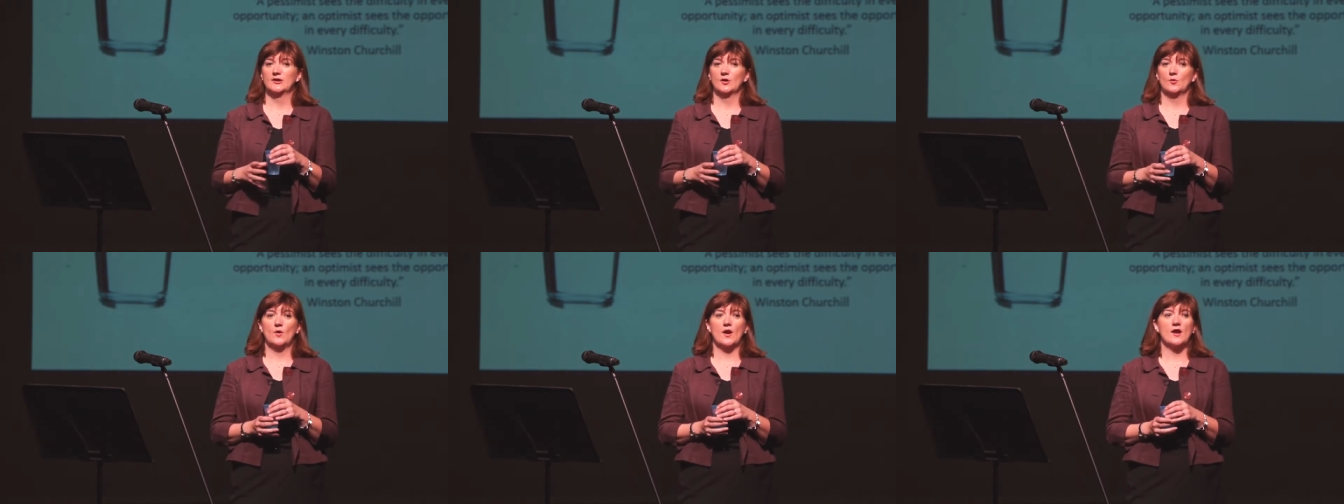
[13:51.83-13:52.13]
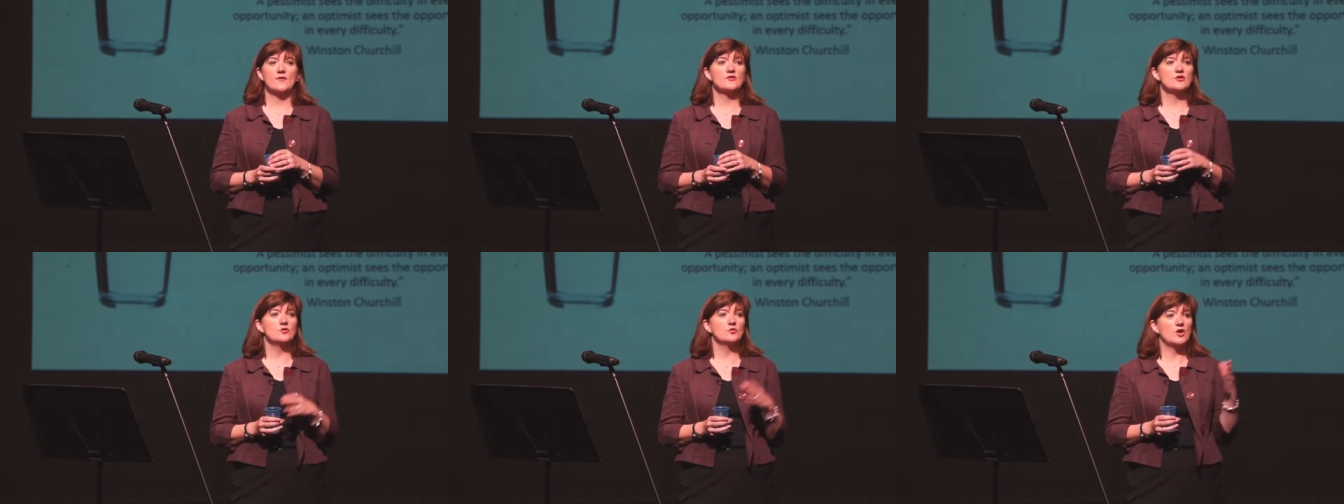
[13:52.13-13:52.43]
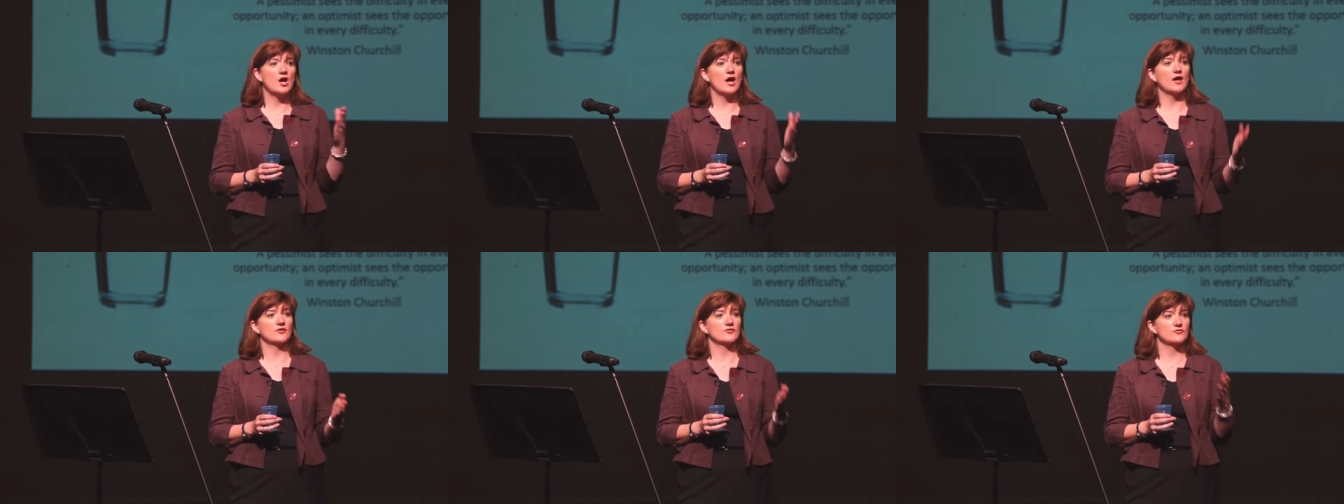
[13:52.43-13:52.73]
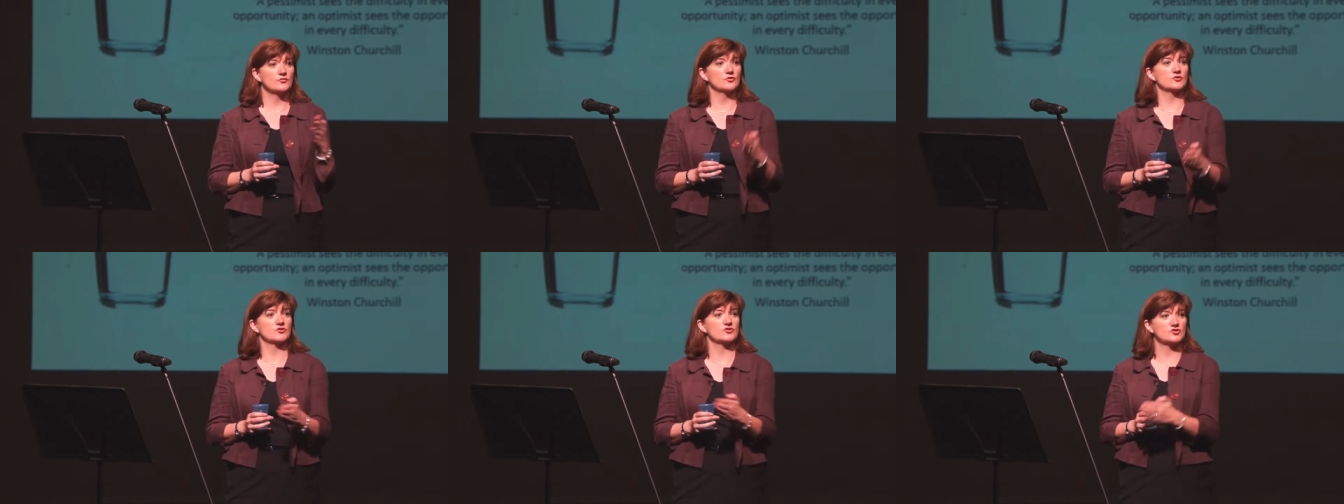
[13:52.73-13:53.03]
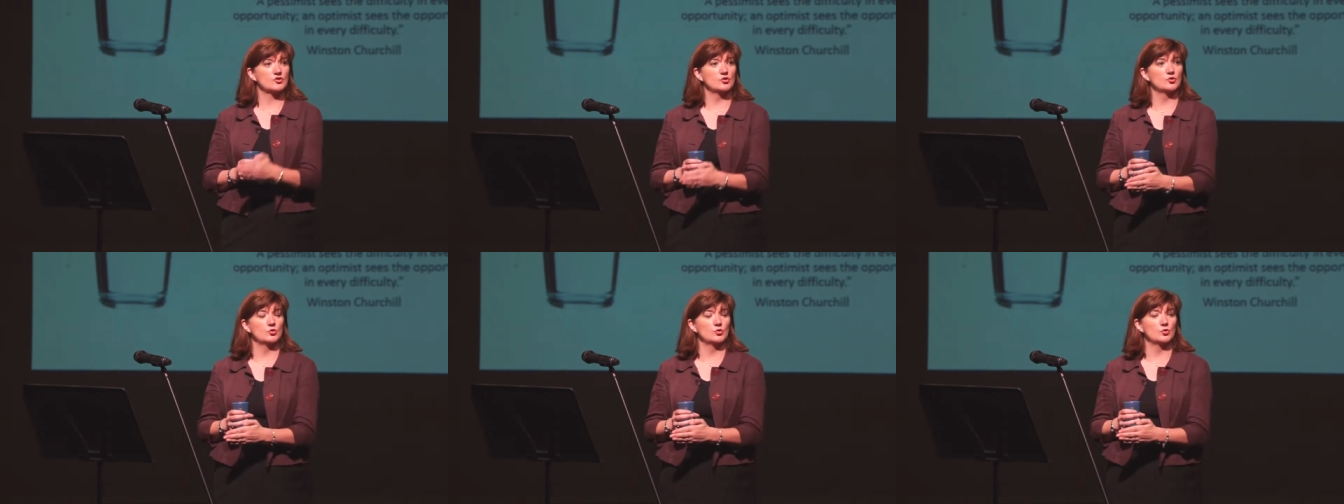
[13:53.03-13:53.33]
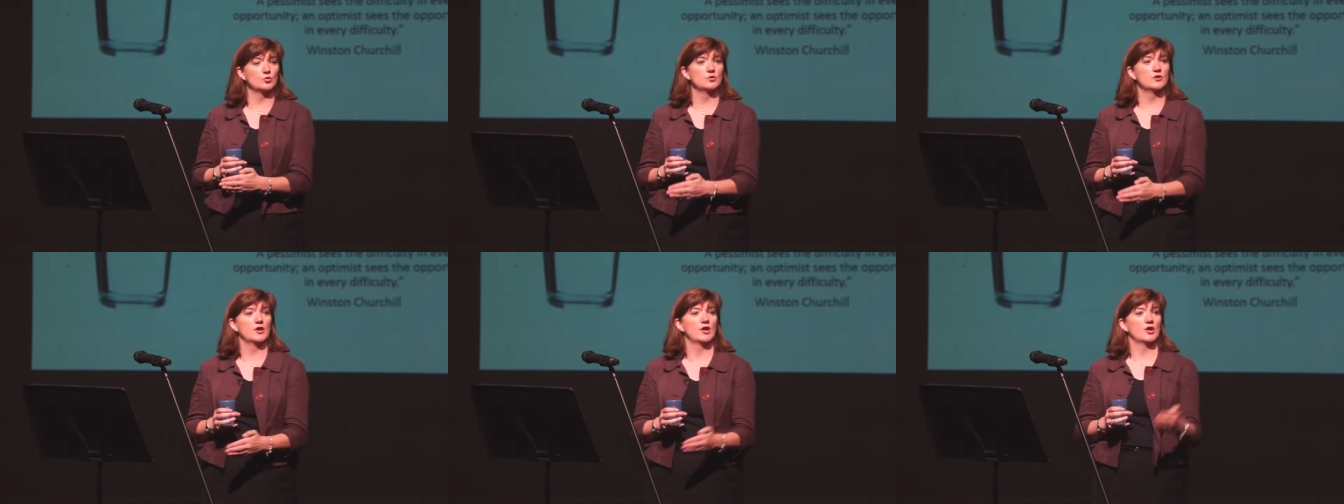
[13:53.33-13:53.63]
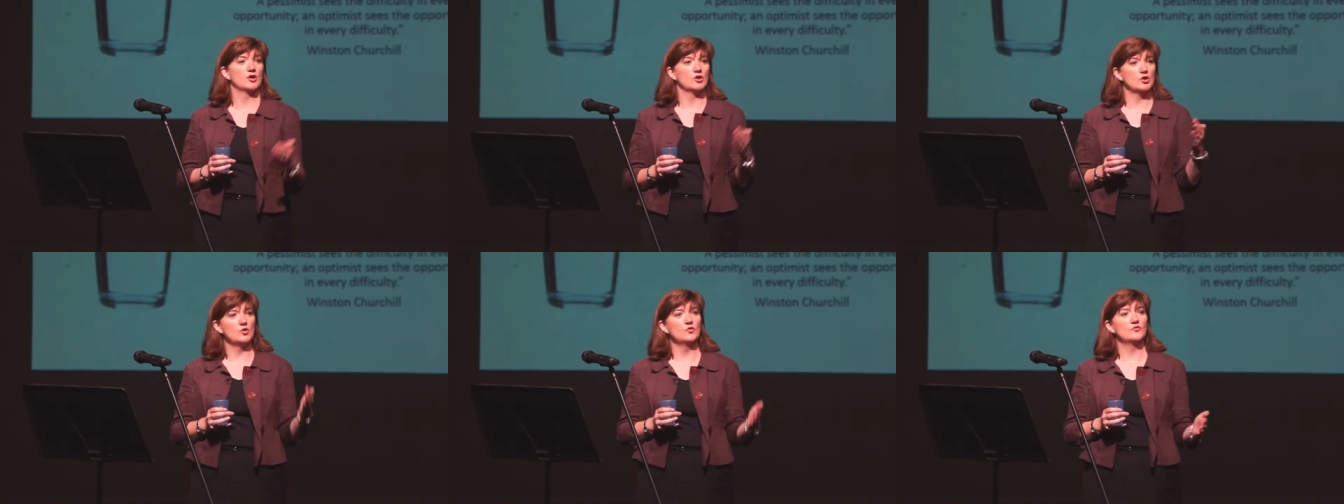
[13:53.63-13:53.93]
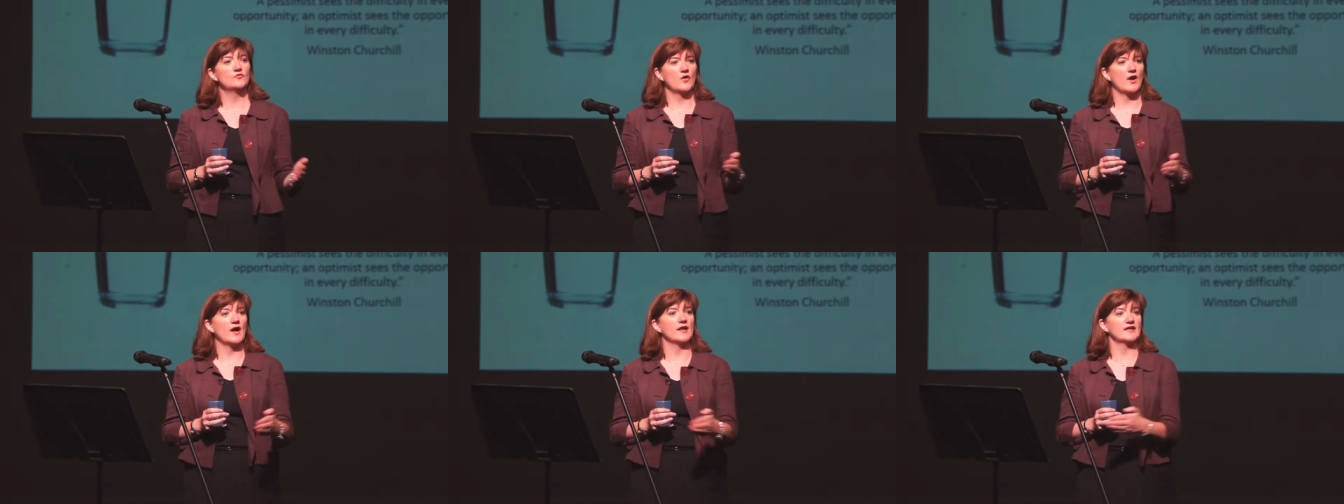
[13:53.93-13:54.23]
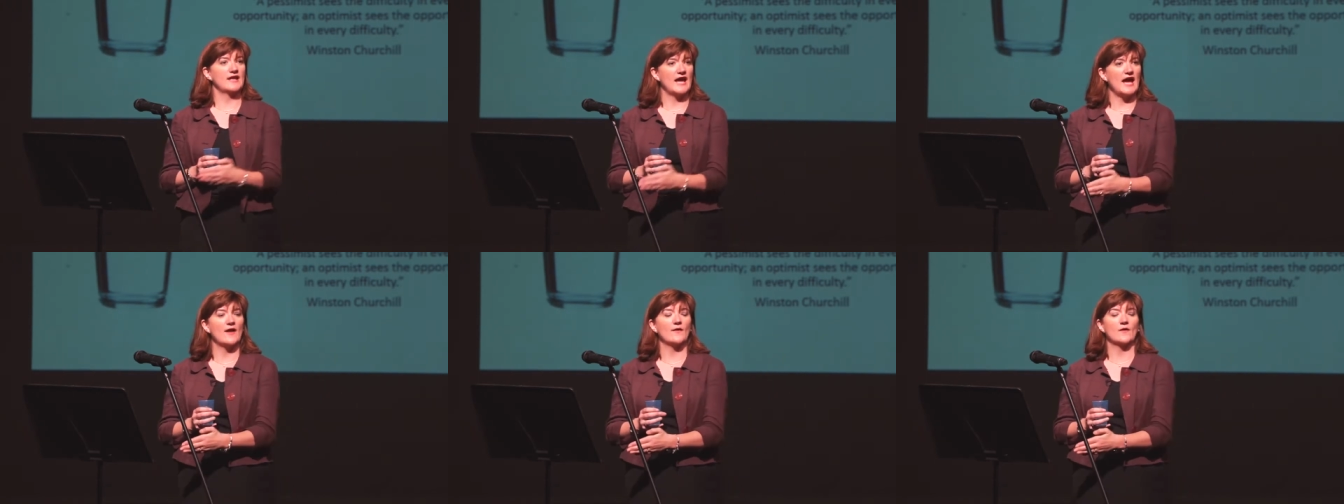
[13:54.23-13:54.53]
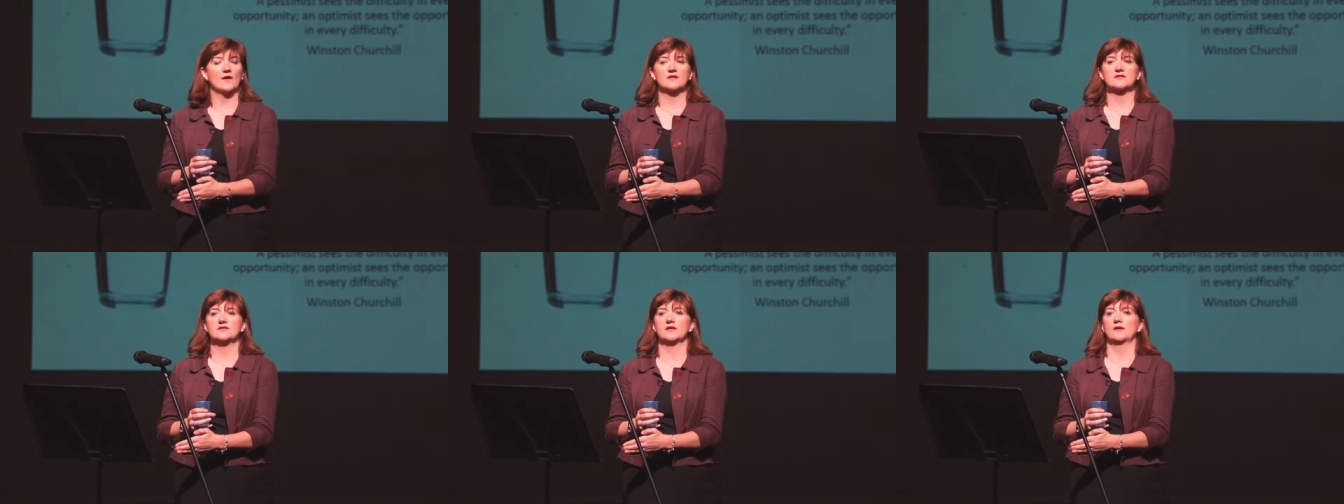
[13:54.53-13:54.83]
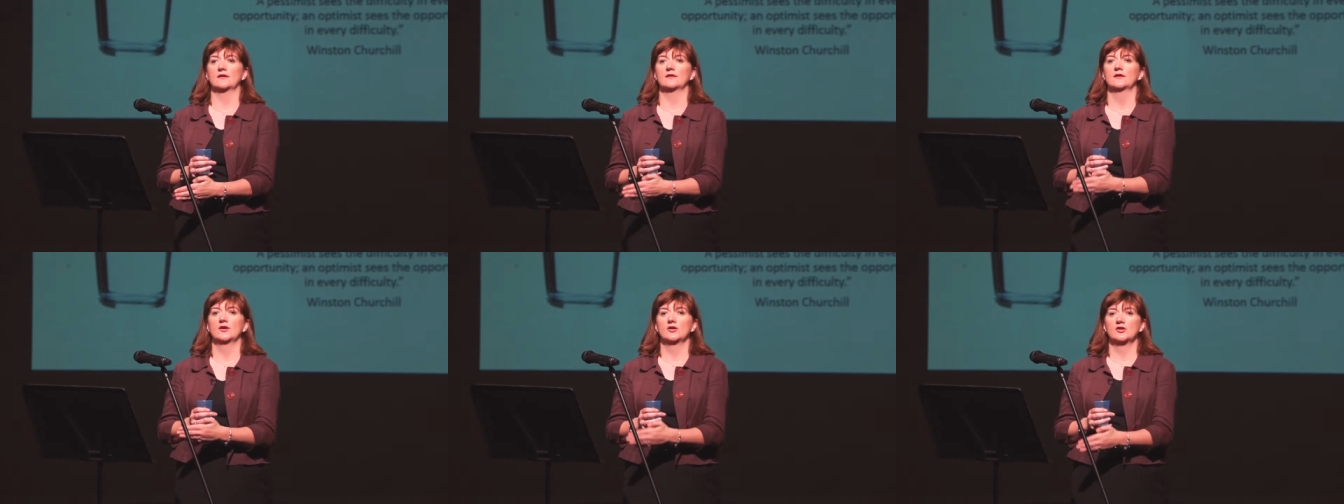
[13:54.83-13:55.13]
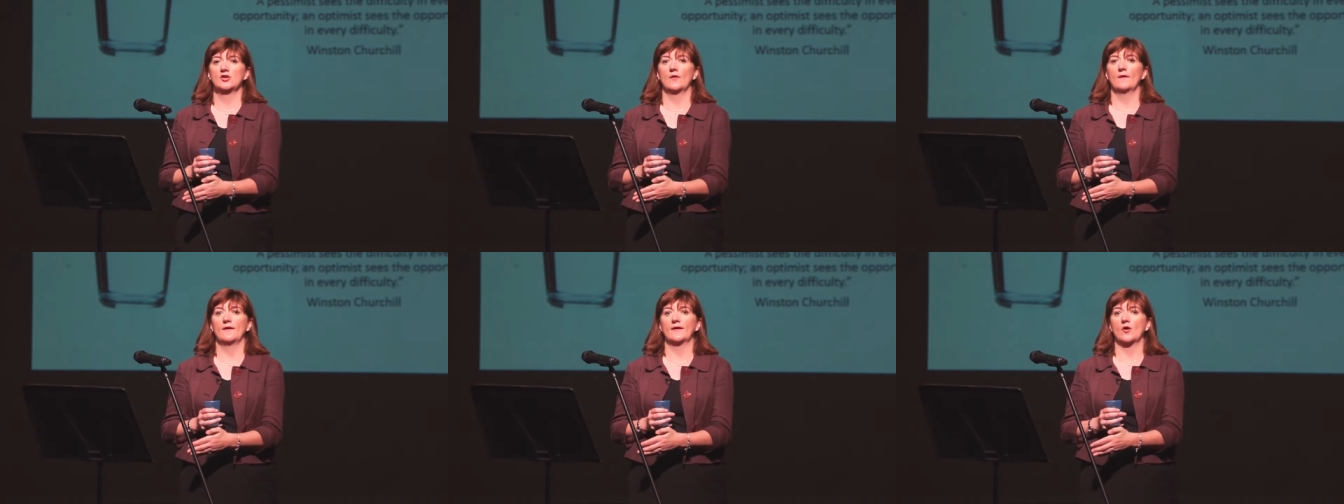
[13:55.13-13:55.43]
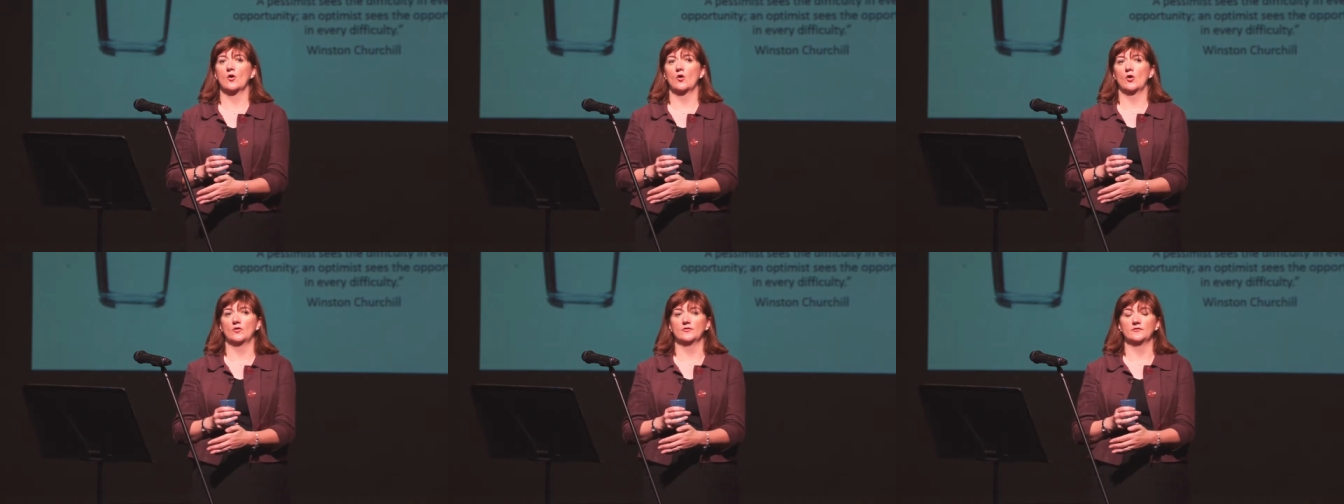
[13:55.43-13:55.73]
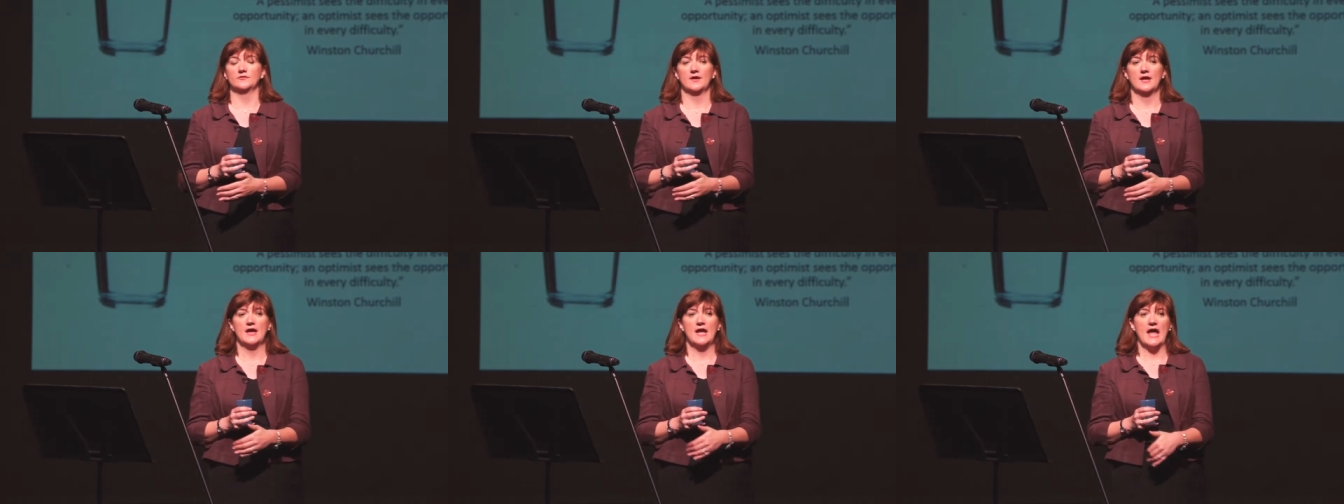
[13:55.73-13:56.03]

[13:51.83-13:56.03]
Wherever you cut through the school, you find character going on.